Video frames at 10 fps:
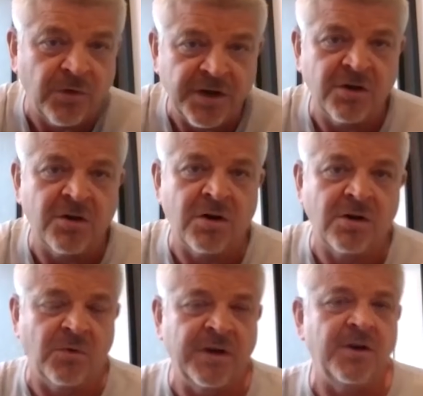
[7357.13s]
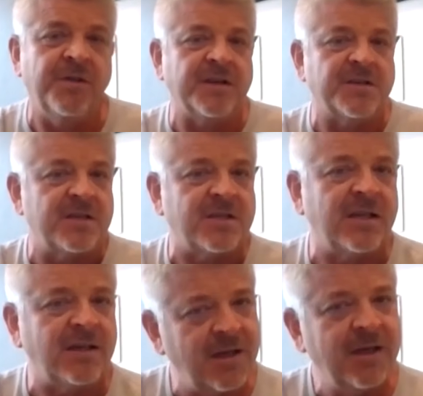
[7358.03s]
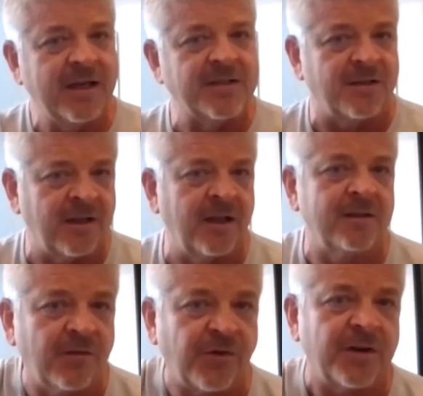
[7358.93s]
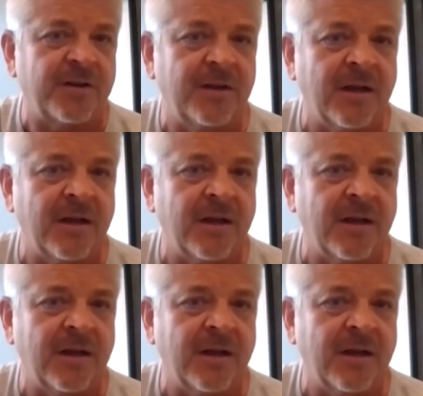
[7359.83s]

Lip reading: When you're the assistant, it's a little different.